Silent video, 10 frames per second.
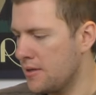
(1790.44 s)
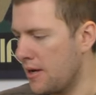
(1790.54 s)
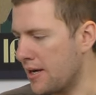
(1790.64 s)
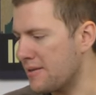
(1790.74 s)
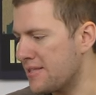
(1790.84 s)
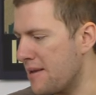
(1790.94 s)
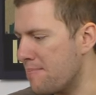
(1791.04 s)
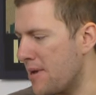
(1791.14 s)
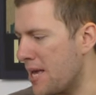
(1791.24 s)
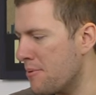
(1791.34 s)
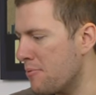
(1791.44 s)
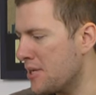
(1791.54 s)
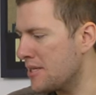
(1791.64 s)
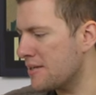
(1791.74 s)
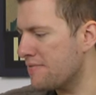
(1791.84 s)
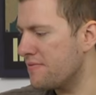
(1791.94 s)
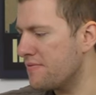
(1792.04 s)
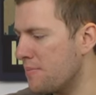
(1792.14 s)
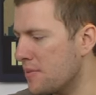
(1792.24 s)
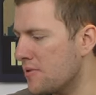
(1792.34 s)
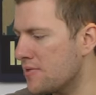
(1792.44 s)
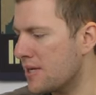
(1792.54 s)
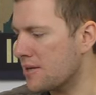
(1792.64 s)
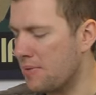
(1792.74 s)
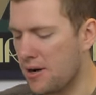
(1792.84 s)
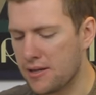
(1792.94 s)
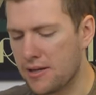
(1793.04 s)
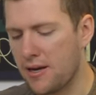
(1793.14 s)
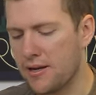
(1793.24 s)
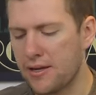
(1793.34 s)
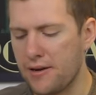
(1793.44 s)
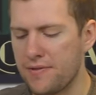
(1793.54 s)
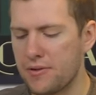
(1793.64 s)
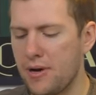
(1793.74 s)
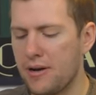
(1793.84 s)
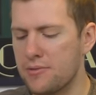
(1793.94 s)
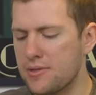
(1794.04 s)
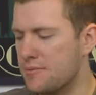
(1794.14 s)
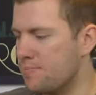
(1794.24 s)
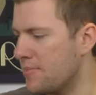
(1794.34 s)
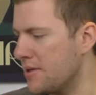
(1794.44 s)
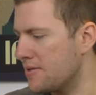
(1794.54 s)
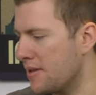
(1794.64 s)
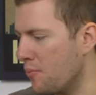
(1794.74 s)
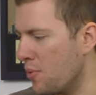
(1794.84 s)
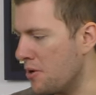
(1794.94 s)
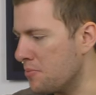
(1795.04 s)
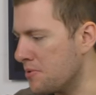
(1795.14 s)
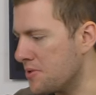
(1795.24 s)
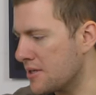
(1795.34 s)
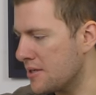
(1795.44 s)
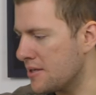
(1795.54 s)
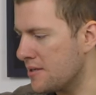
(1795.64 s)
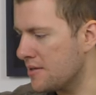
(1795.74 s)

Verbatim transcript: I can see it maybe winning something for music, but I can't, I can't think what else has has done well musically.